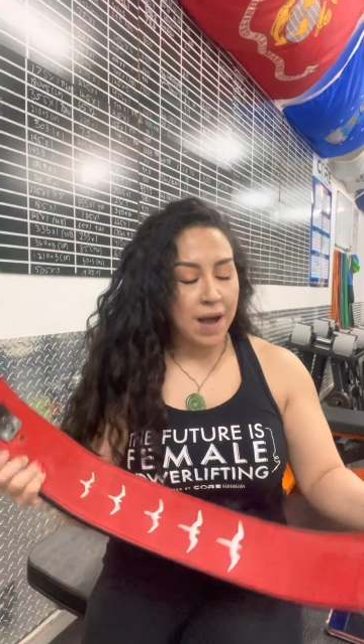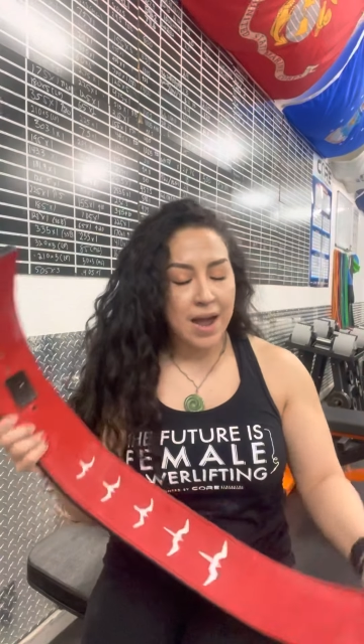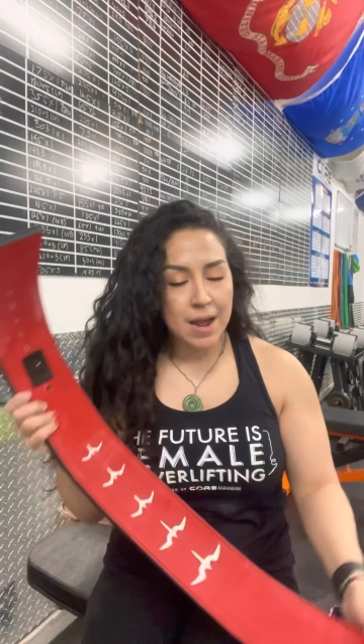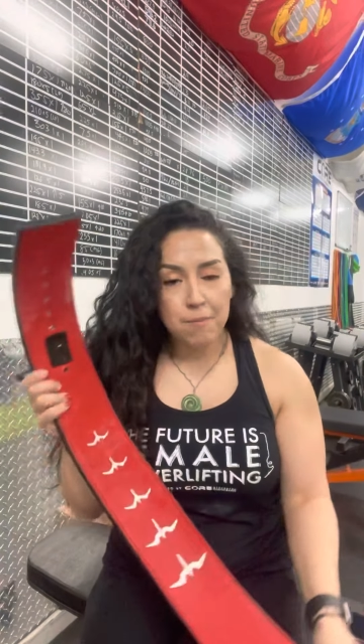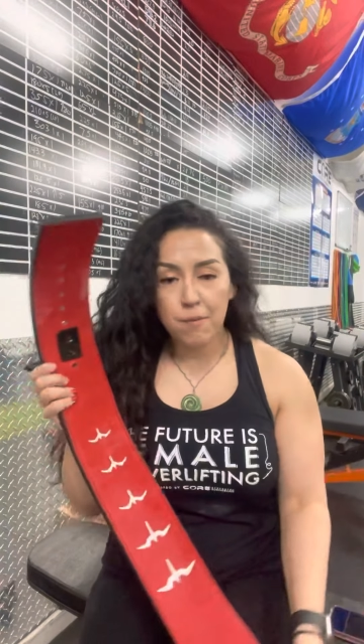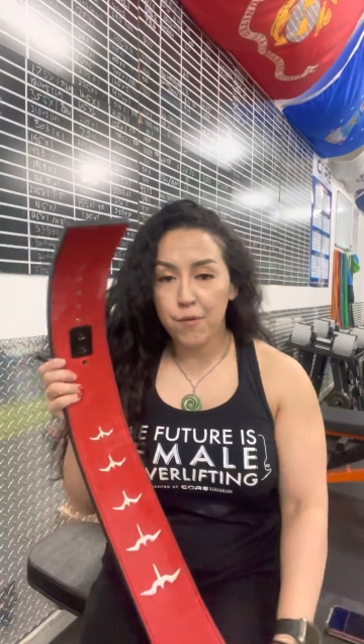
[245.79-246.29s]

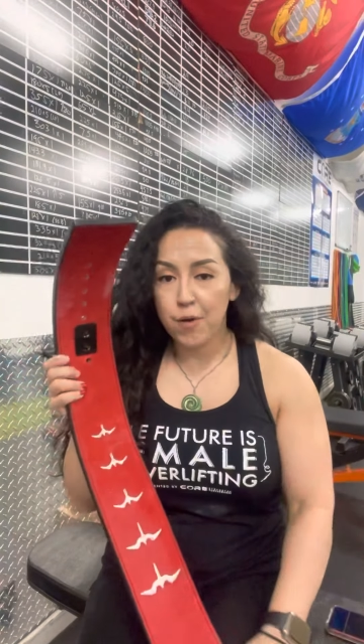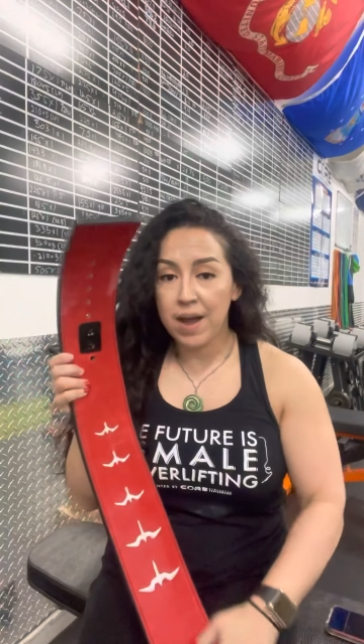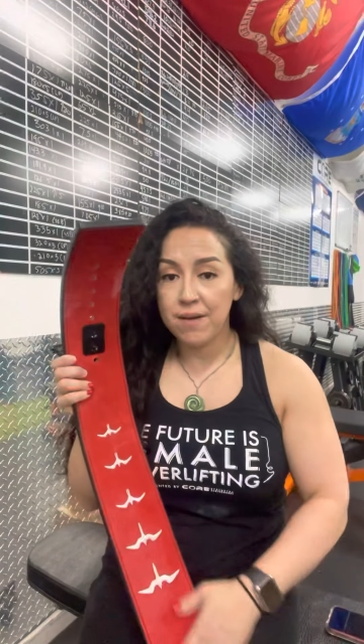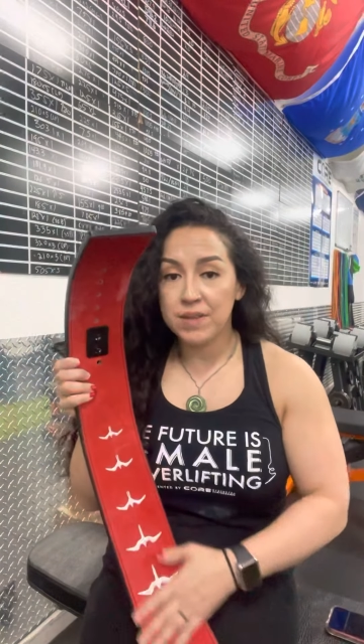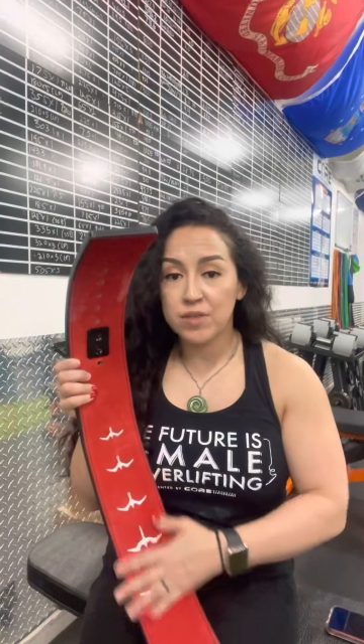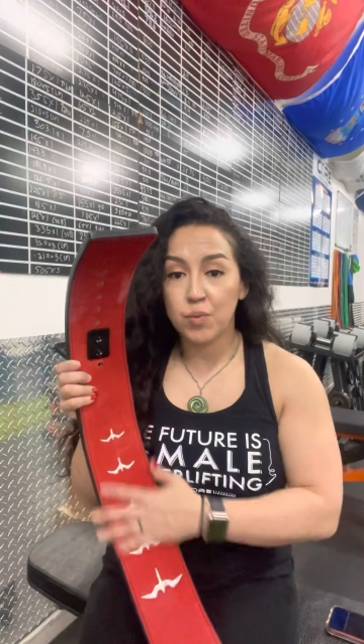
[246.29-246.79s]
I prefer
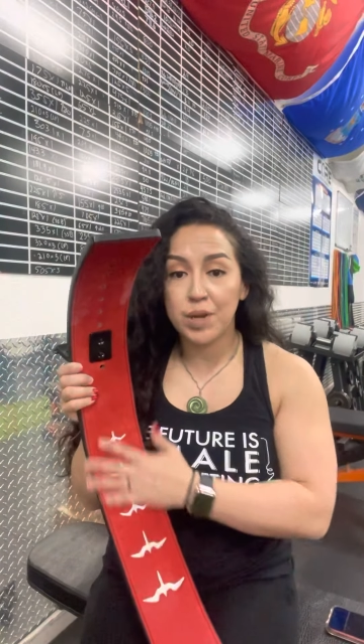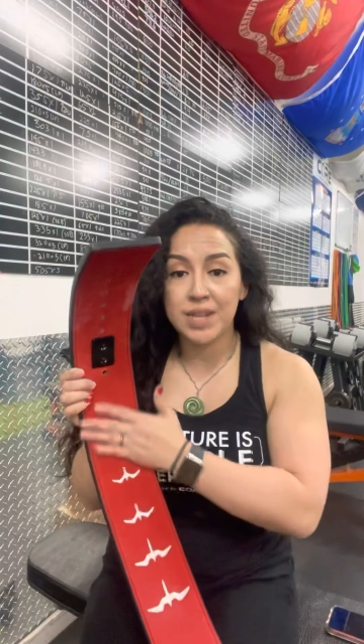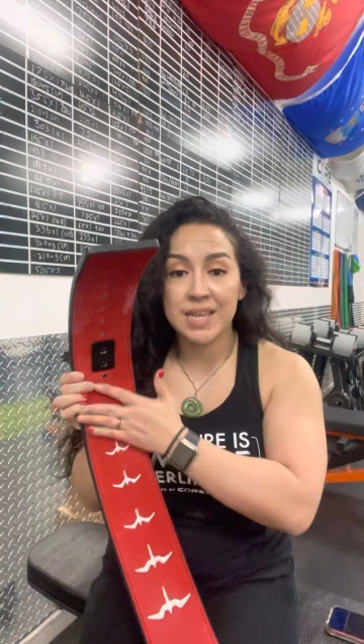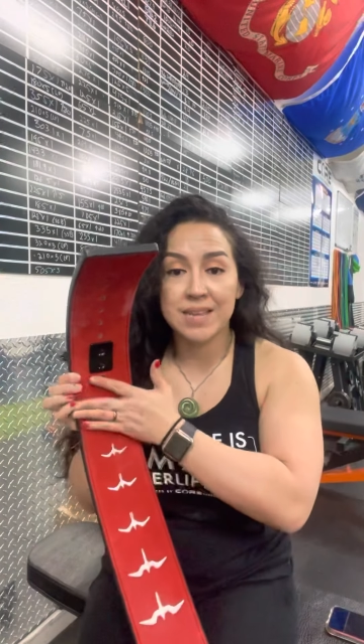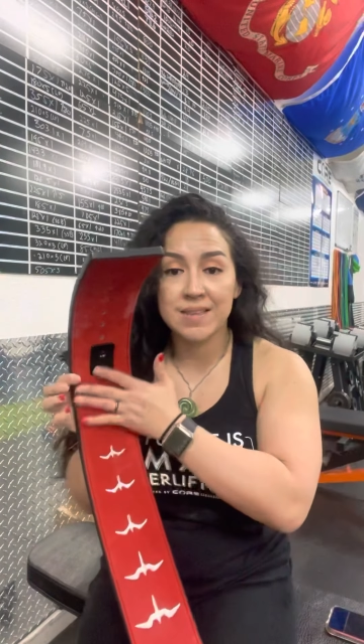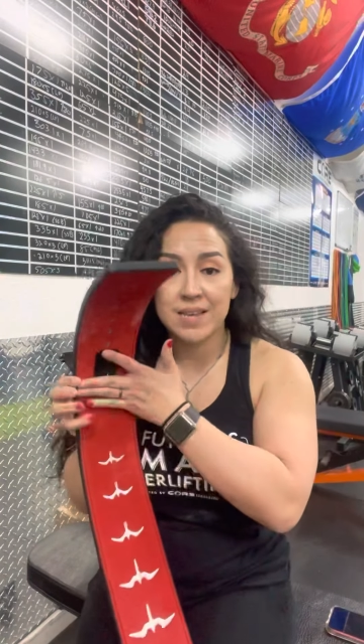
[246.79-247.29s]
having suede in
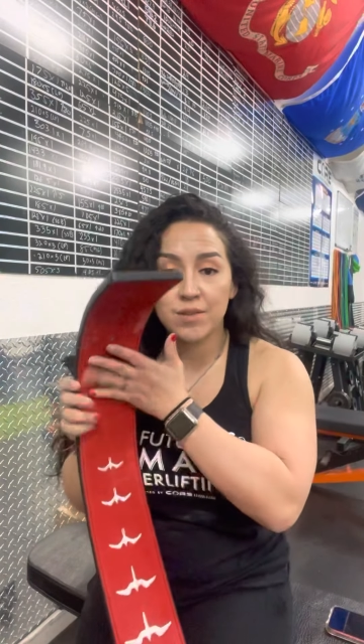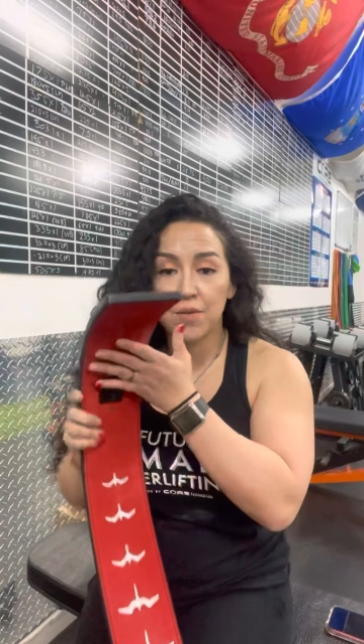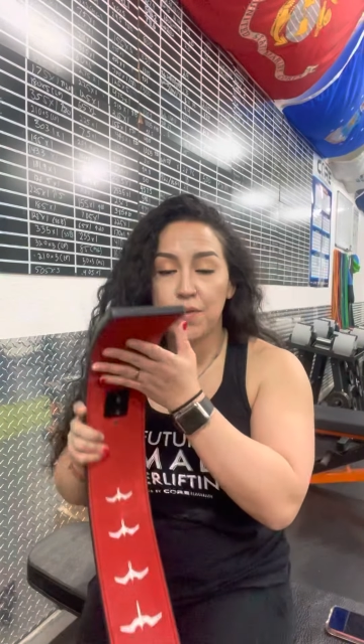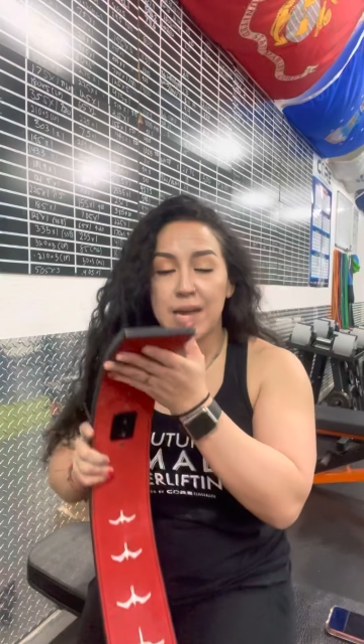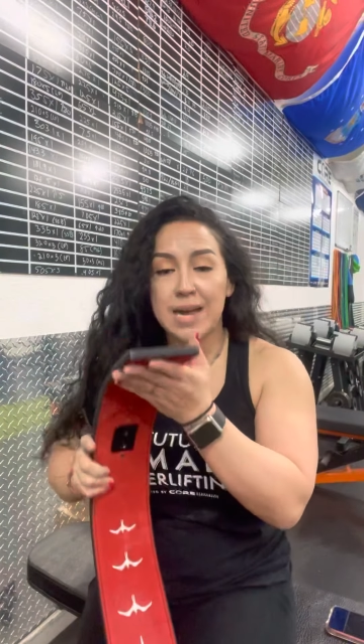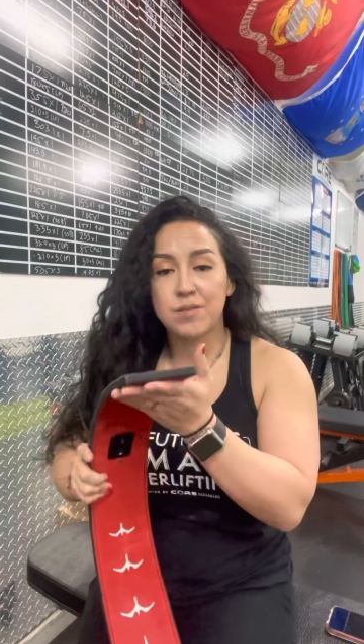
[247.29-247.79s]
the inside, so if
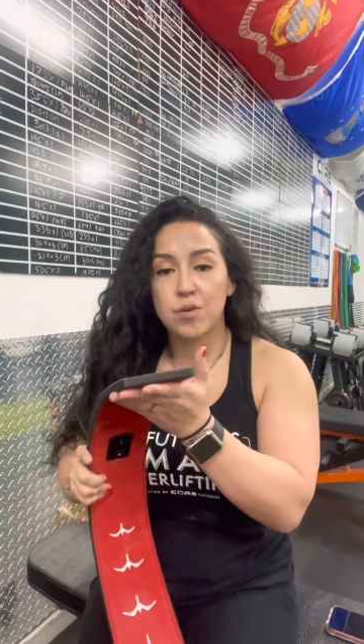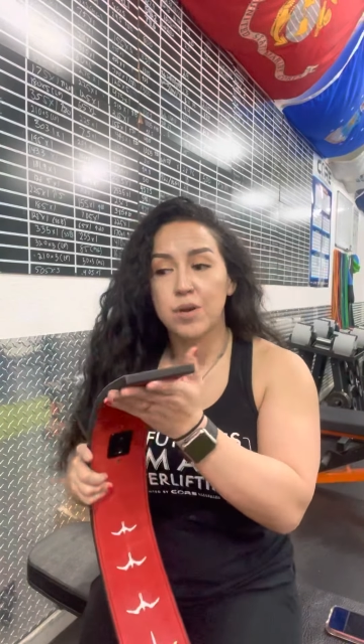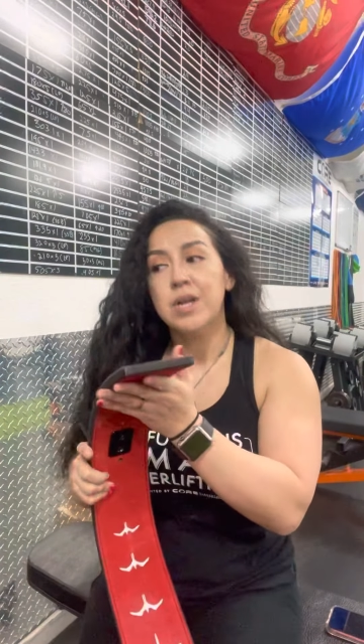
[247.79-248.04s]
you guys are